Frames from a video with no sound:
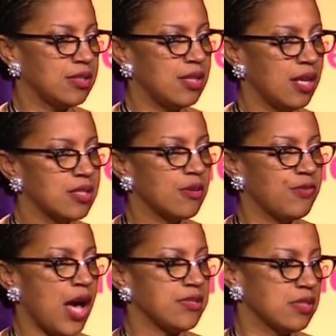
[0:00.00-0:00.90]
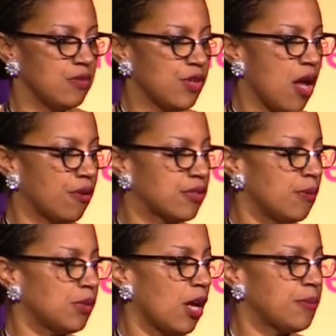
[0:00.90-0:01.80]
tens of thousands of dollars,
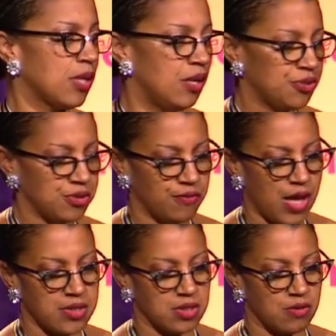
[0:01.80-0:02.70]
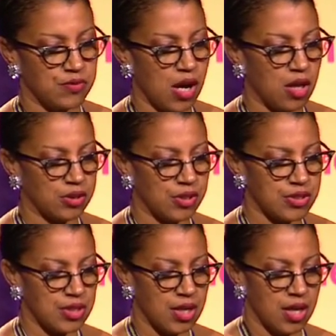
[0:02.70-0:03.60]
sometimes hundreds of thousands of dollars,